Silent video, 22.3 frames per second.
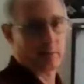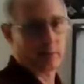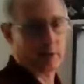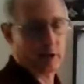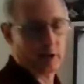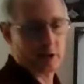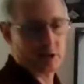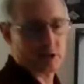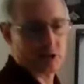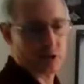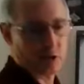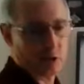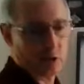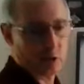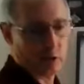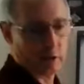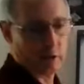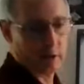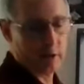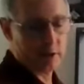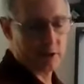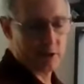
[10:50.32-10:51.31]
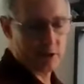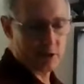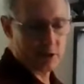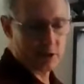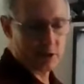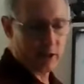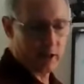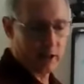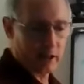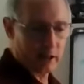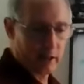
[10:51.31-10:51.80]
apart slowly. It's
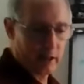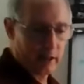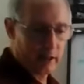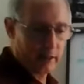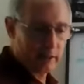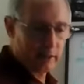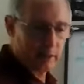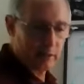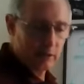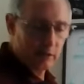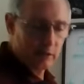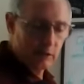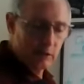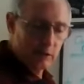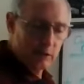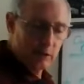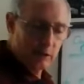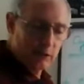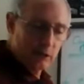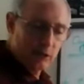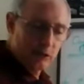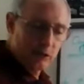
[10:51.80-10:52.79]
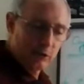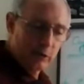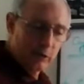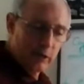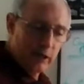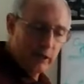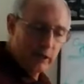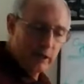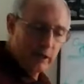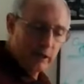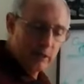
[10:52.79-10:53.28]
just kind of like
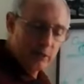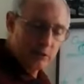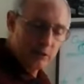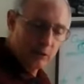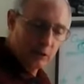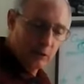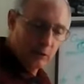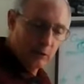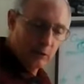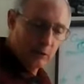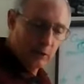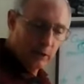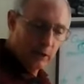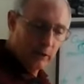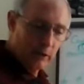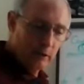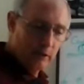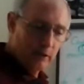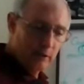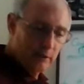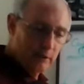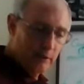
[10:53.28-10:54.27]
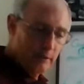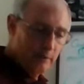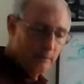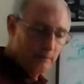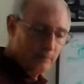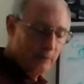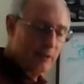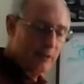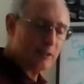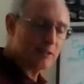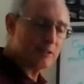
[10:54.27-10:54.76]
draining slowly.
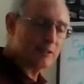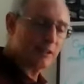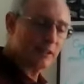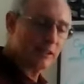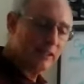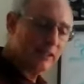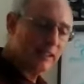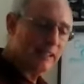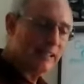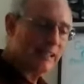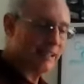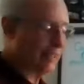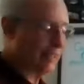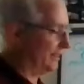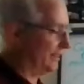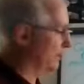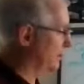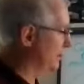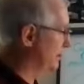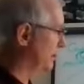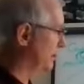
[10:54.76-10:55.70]
It's leaking.